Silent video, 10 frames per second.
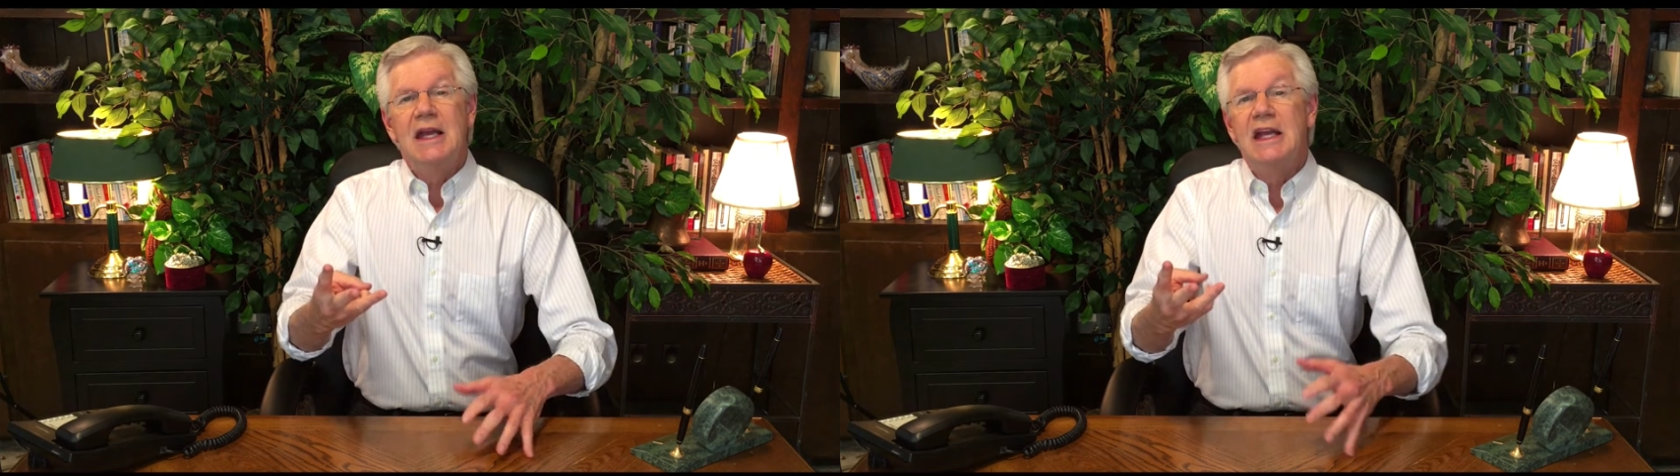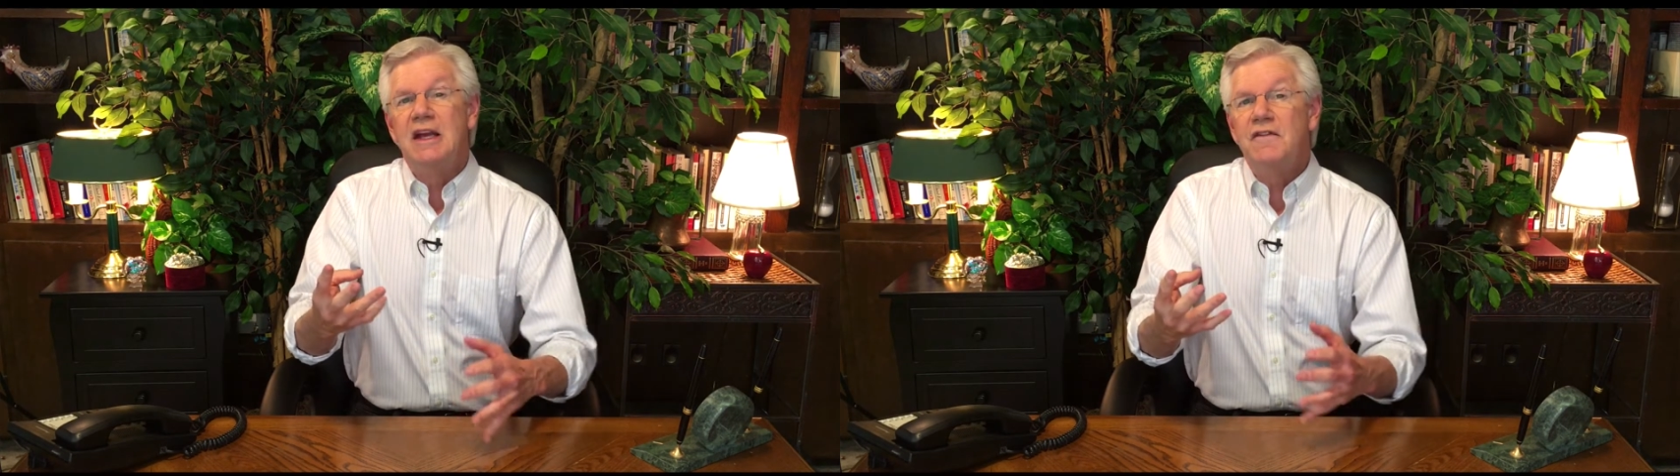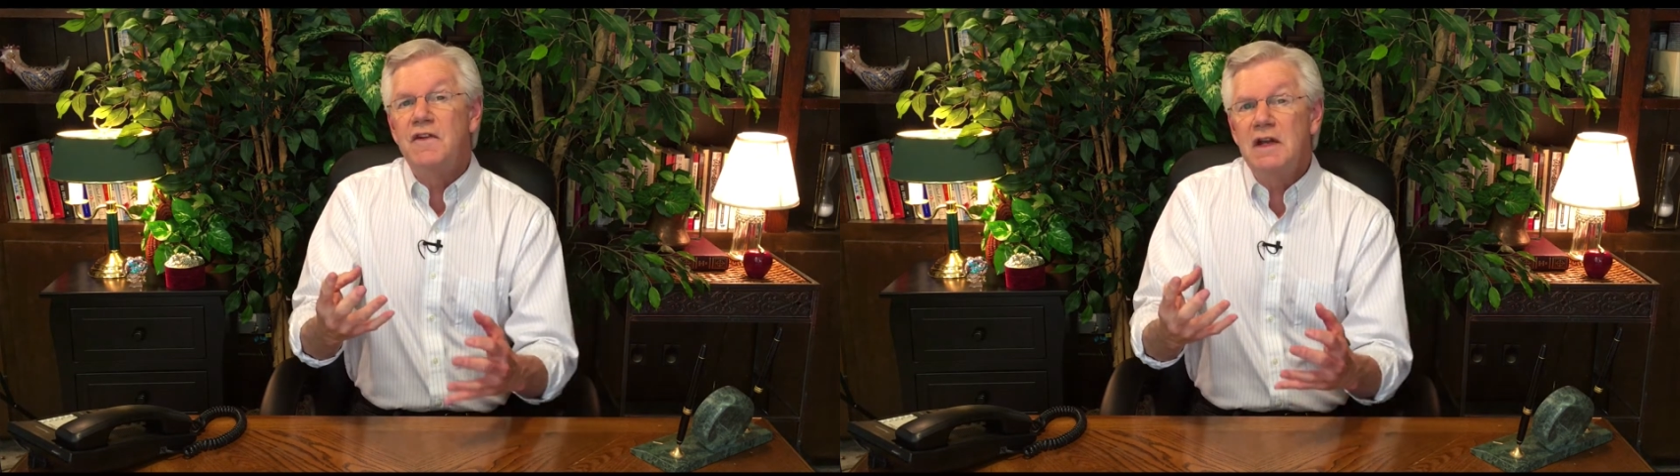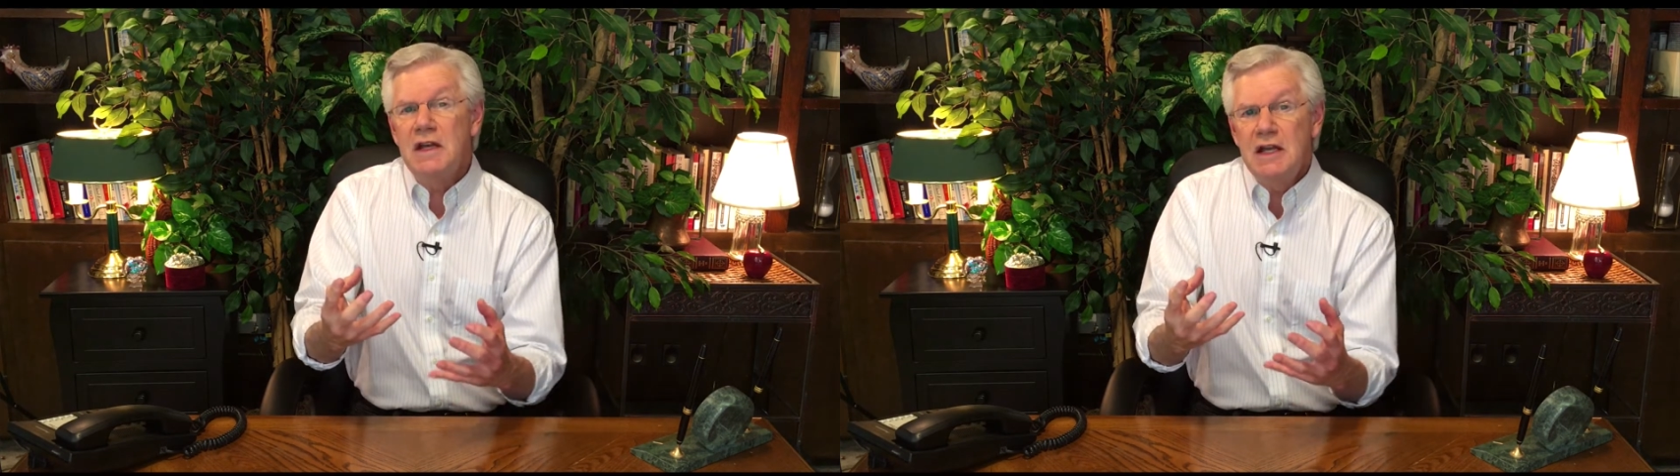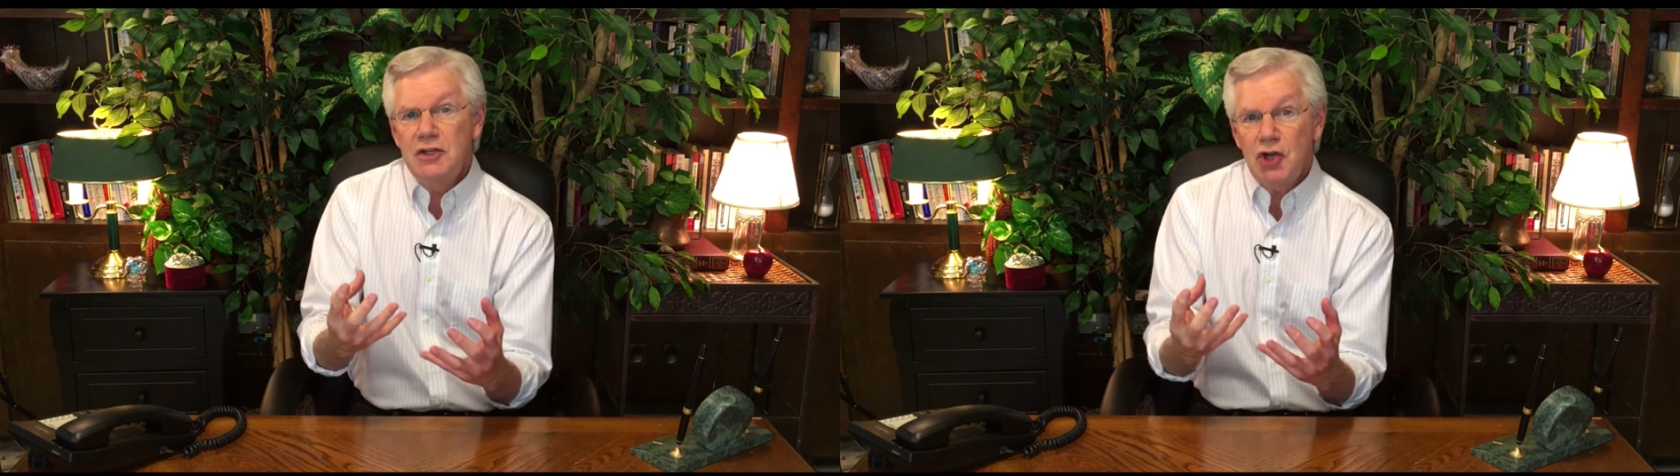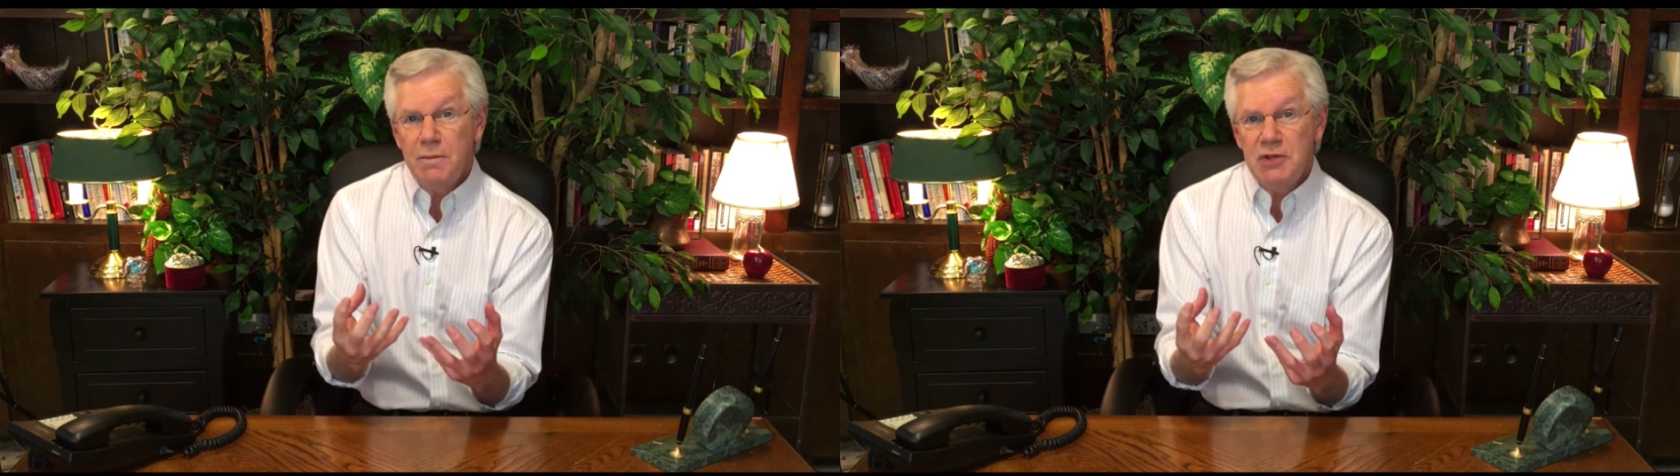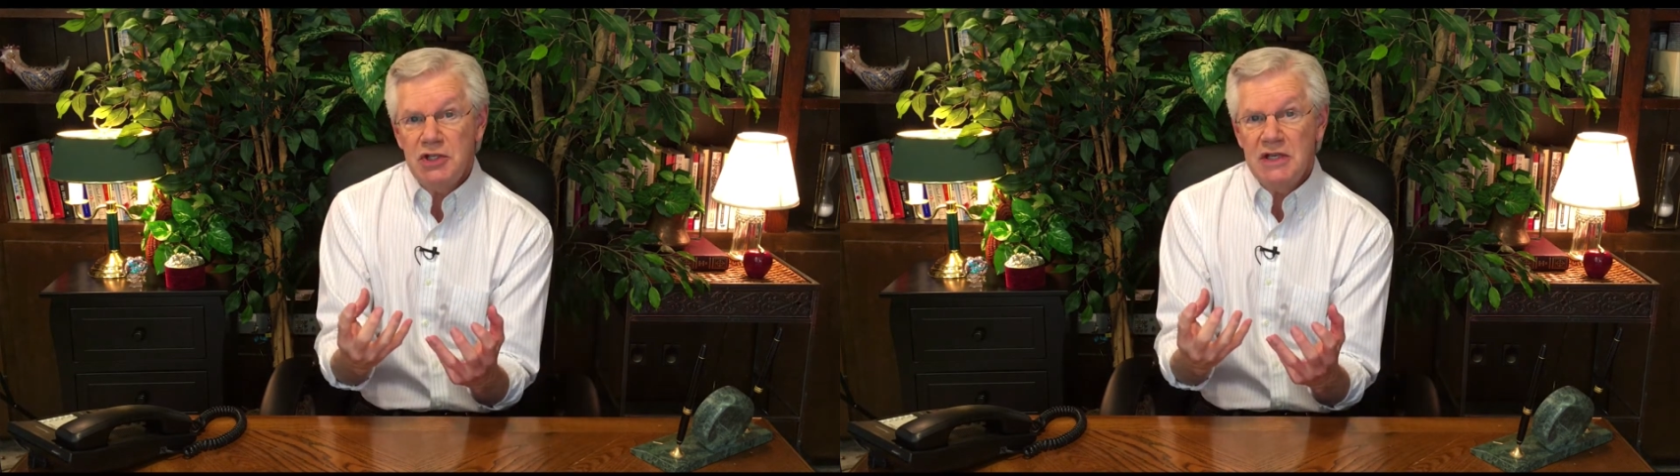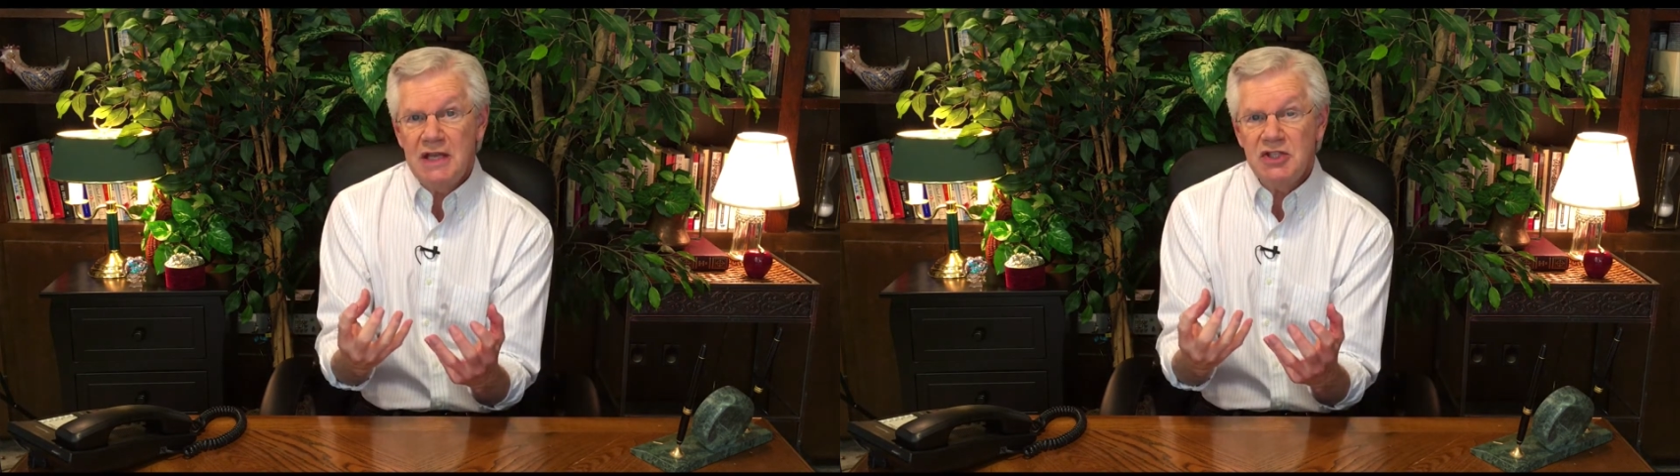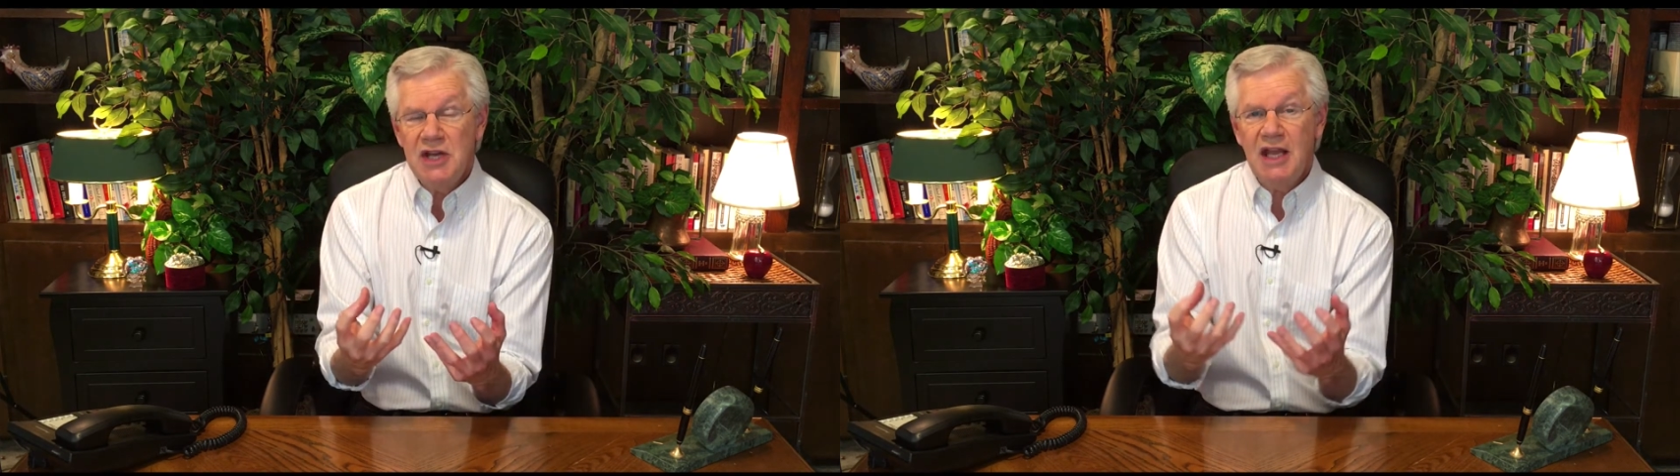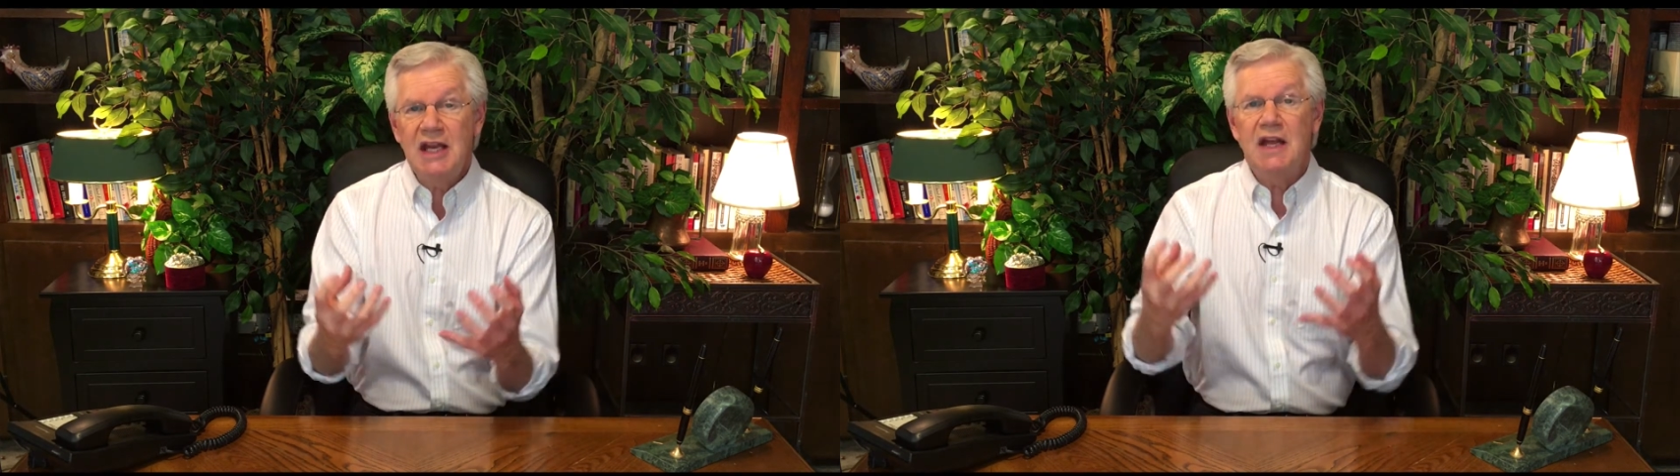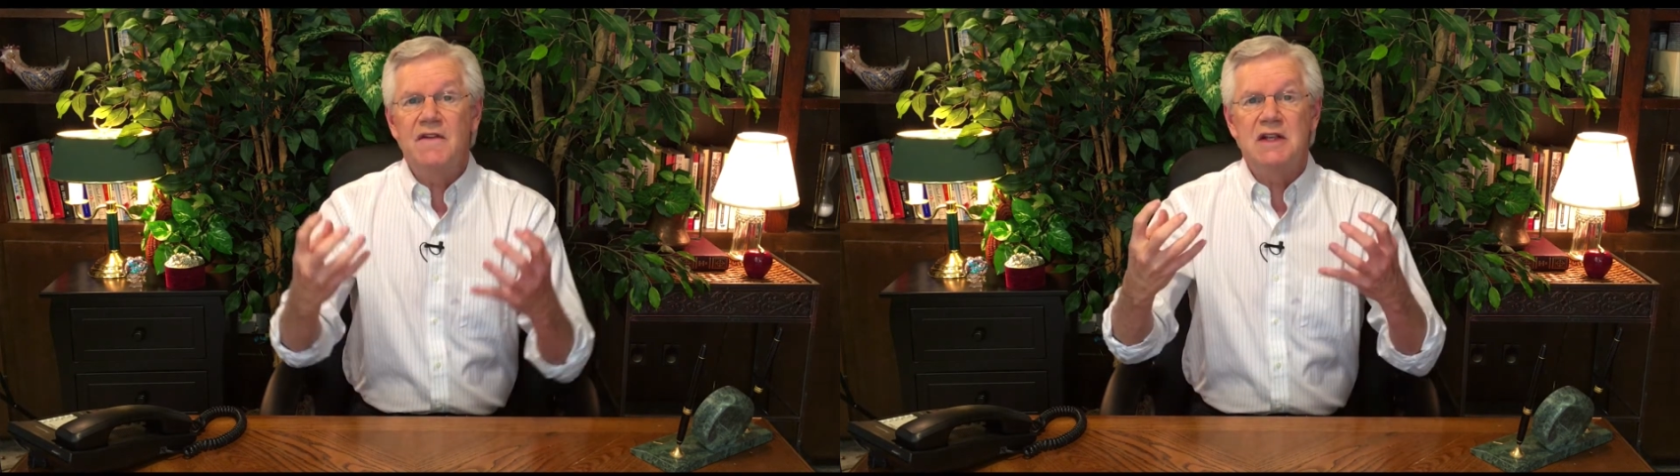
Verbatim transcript: If it interprets it as negative,